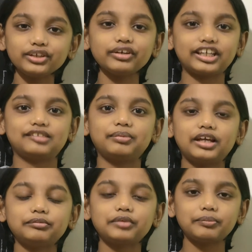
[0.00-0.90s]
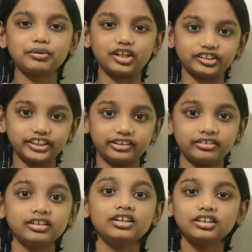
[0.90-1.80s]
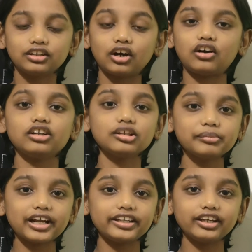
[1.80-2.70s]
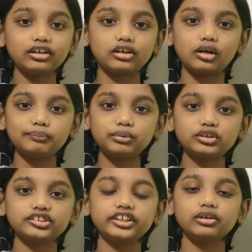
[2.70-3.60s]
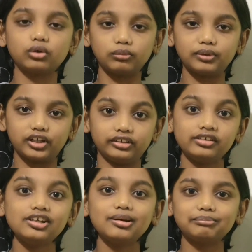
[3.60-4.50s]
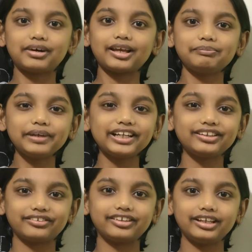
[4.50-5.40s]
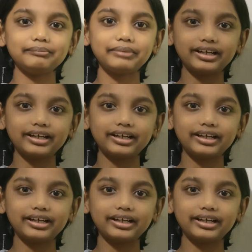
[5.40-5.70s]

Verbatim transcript: going to explain my project, the automatic composting robot my green